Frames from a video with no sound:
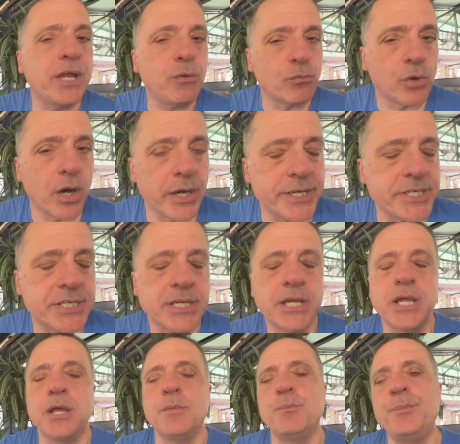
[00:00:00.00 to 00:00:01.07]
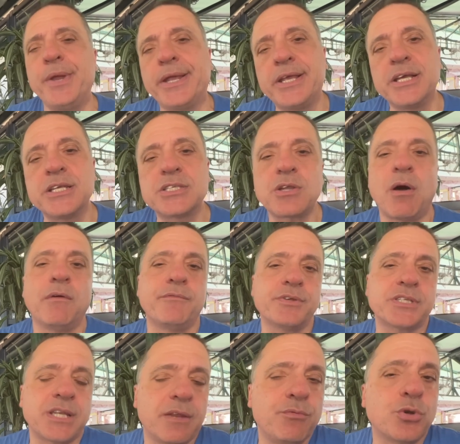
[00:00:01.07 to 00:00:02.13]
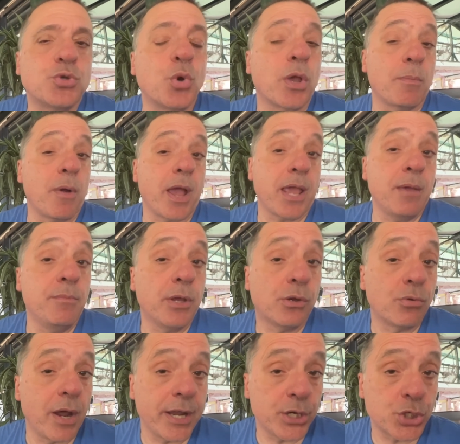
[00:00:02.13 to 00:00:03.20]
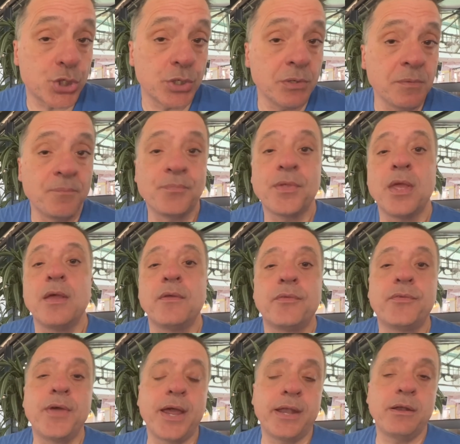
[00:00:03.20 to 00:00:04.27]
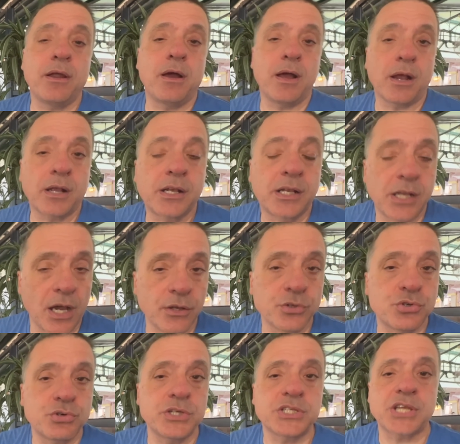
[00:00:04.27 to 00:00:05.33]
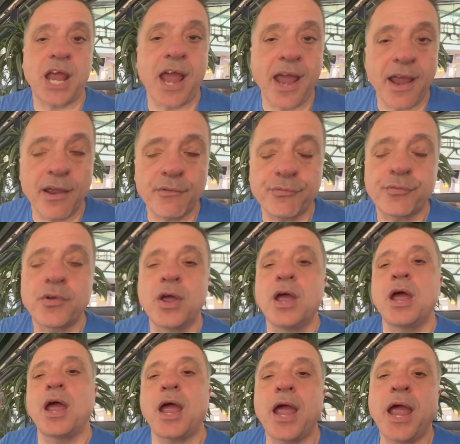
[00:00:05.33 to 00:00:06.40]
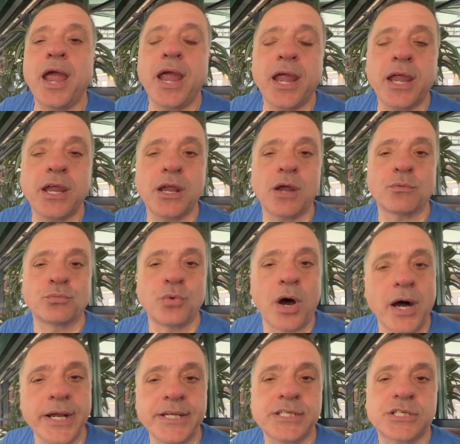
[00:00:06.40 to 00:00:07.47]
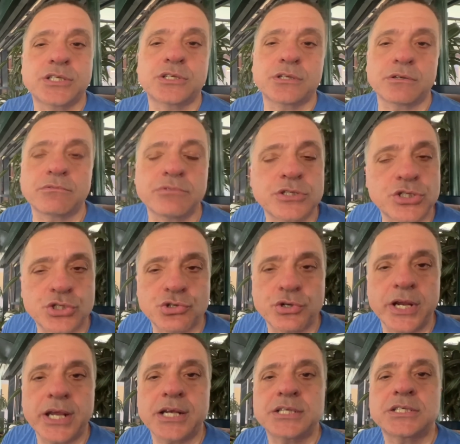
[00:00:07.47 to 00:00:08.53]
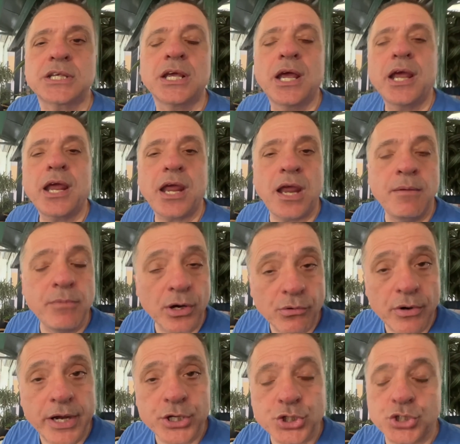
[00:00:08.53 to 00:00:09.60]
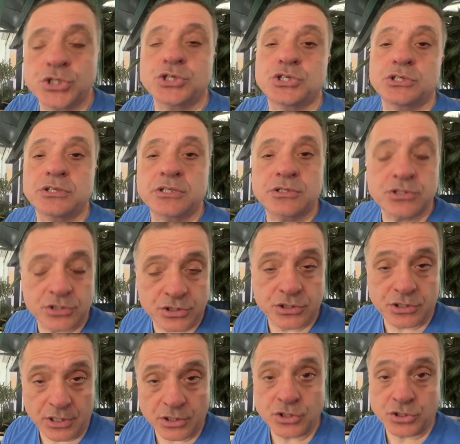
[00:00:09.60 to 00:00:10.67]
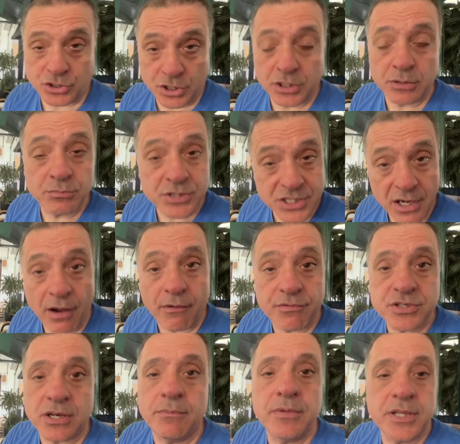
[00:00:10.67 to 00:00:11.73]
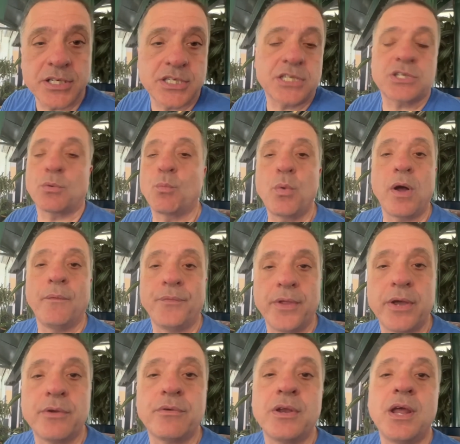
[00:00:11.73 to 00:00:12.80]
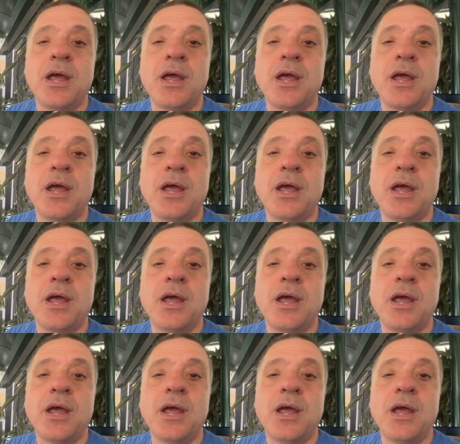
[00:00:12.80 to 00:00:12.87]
right, because obviously if you're talking about immigration, then countries have a right to restrict immigration to themselves. I mean, this is a well-known